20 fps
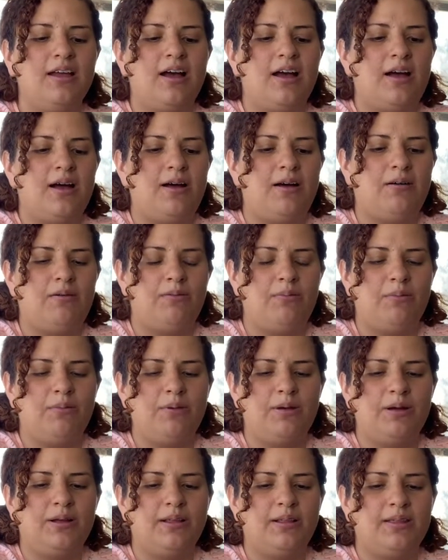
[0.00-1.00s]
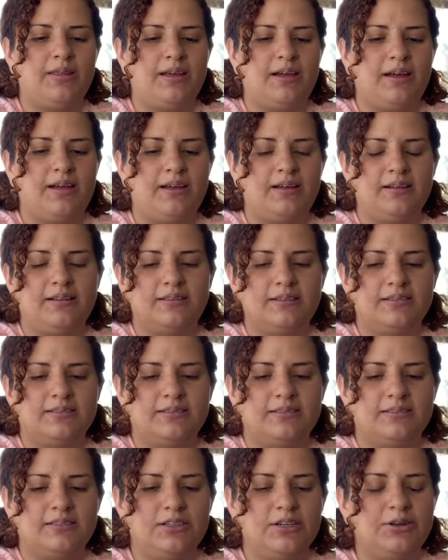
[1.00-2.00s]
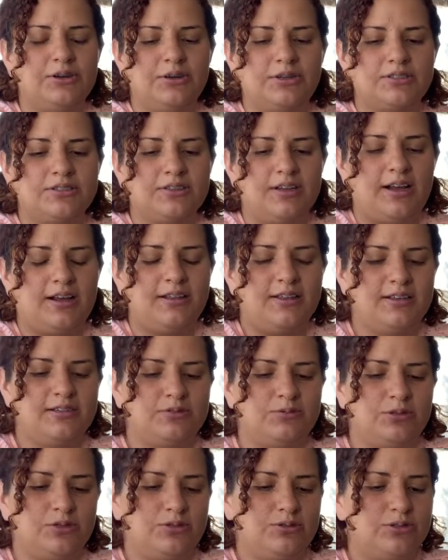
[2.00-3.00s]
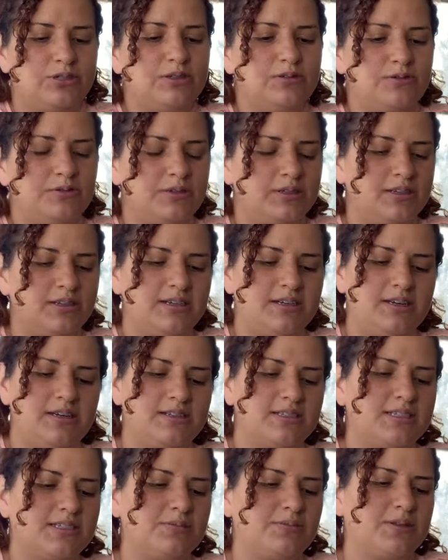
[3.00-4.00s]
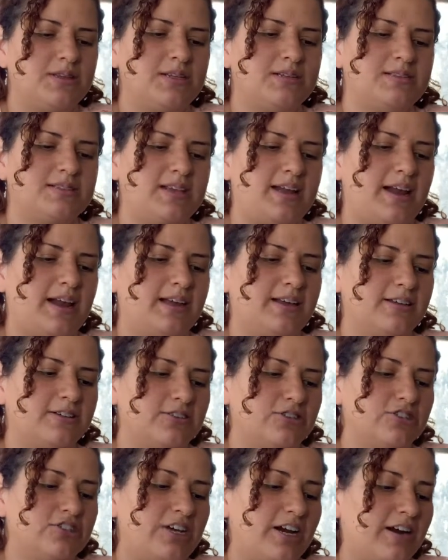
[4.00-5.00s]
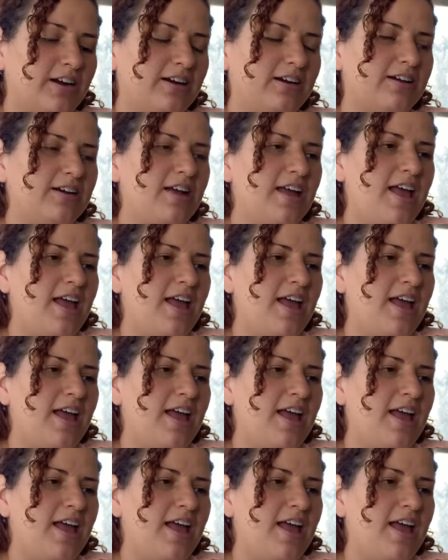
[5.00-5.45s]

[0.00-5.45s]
that there's a lot of things we do differently and some things that I can share.